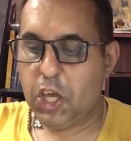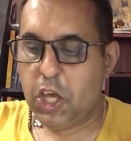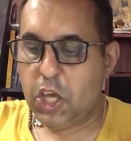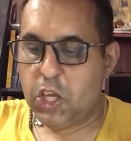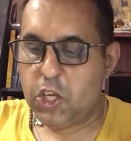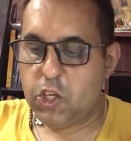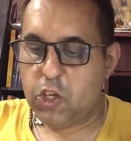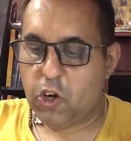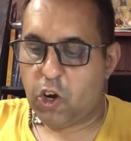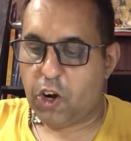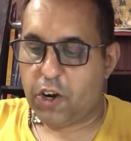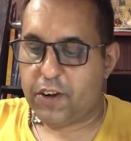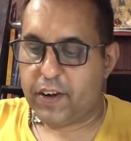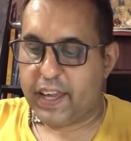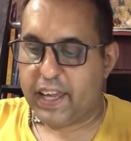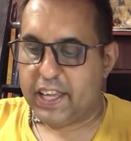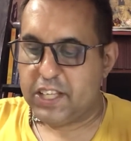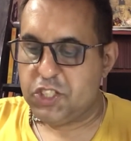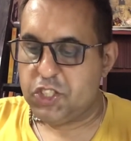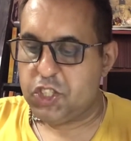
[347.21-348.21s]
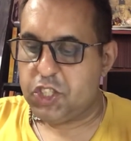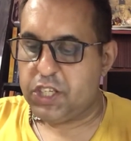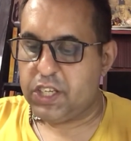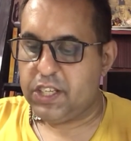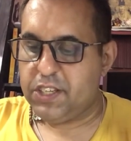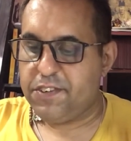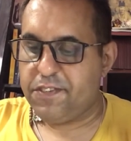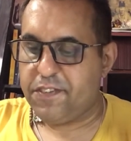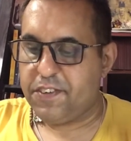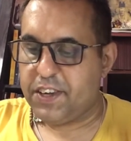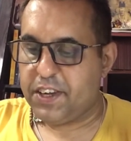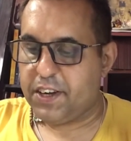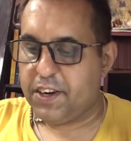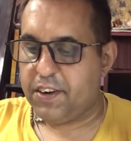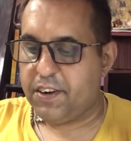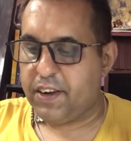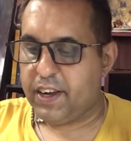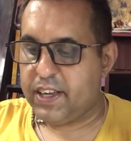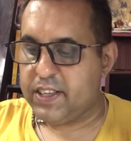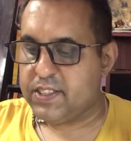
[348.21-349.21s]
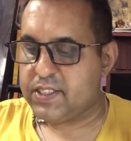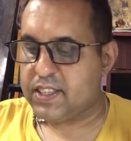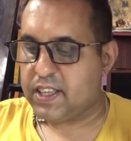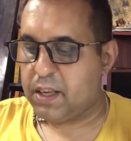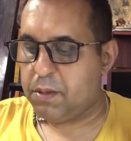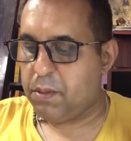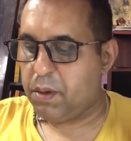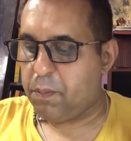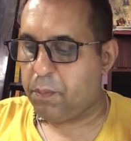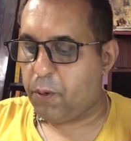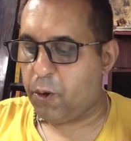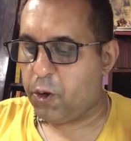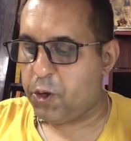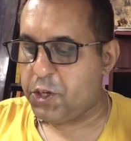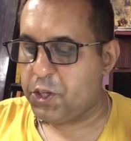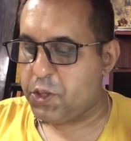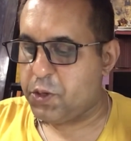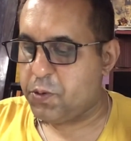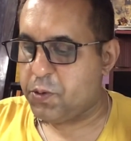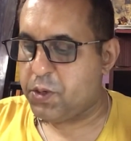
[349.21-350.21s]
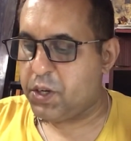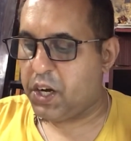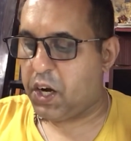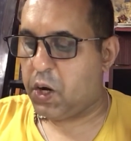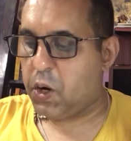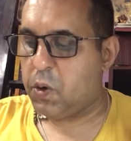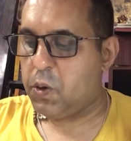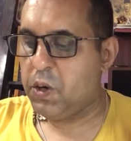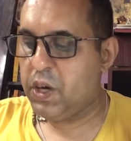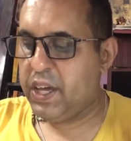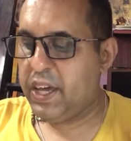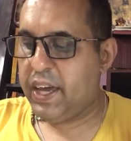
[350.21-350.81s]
Your ancient fear has come upon you now,